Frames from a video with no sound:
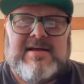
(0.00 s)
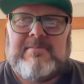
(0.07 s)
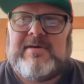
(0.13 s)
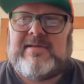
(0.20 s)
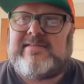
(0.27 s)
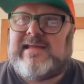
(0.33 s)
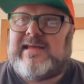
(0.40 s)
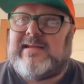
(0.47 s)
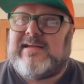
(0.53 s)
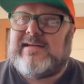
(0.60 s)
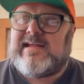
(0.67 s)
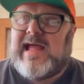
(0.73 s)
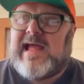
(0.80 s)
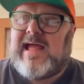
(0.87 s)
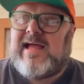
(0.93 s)
But they didn't
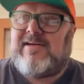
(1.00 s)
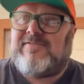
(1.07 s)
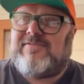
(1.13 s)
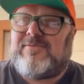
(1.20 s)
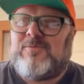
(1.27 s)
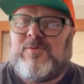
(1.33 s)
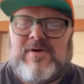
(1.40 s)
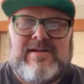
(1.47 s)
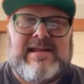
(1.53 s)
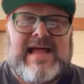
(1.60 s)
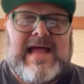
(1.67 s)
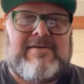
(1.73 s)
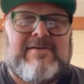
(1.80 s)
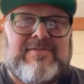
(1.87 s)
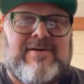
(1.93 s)
have one
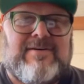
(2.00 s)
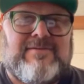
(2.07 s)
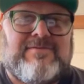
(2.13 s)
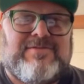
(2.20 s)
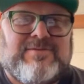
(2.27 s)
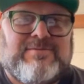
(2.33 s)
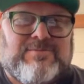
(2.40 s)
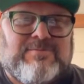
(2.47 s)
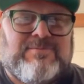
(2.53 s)
half of the